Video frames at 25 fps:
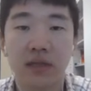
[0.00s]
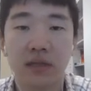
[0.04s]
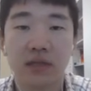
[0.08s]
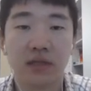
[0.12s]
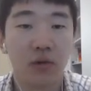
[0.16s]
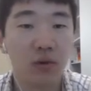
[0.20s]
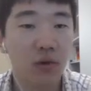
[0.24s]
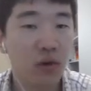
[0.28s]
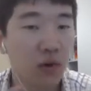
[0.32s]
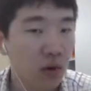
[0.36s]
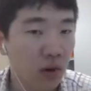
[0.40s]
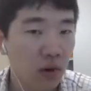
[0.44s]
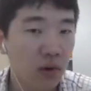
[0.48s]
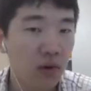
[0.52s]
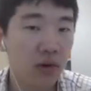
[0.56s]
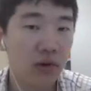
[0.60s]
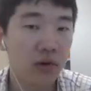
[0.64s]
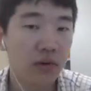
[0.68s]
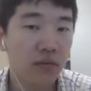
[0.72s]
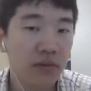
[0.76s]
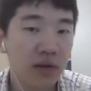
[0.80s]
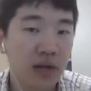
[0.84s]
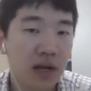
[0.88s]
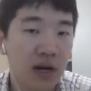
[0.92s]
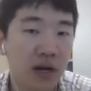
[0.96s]
So
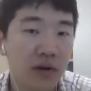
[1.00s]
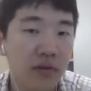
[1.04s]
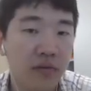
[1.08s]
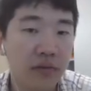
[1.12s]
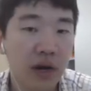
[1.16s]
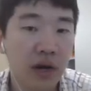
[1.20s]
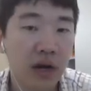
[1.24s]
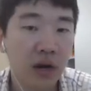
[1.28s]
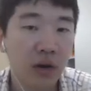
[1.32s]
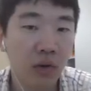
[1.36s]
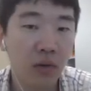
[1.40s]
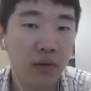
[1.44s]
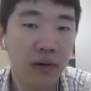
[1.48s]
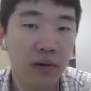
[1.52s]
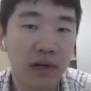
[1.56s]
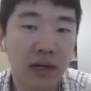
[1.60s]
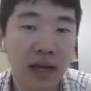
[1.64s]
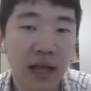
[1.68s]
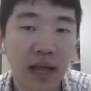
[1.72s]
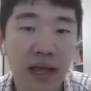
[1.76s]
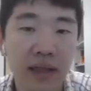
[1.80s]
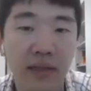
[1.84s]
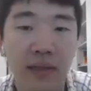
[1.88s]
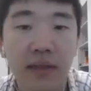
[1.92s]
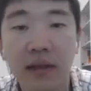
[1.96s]
we are call
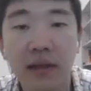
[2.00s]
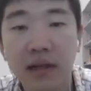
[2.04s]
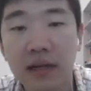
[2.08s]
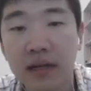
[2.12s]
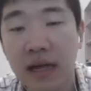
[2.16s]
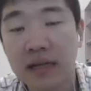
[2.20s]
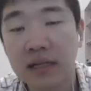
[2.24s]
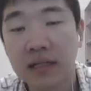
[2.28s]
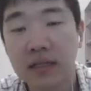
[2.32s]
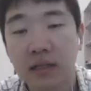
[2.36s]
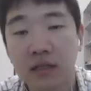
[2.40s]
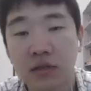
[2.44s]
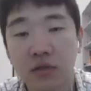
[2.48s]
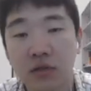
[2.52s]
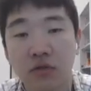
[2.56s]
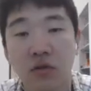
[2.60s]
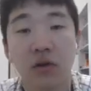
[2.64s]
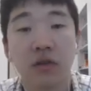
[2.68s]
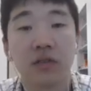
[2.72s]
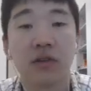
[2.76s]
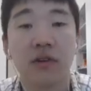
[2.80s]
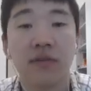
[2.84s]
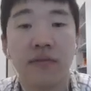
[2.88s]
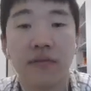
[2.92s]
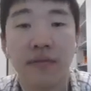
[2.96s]
that as a
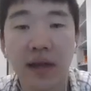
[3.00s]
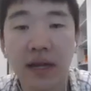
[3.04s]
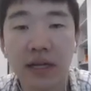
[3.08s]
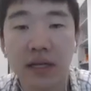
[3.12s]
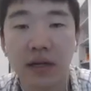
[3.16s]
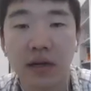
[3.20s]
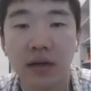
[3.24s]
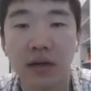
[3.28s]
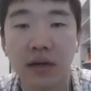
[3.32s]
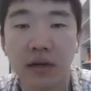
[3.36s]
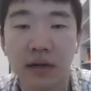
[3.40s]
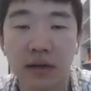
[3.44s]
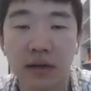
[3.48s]
structure factor.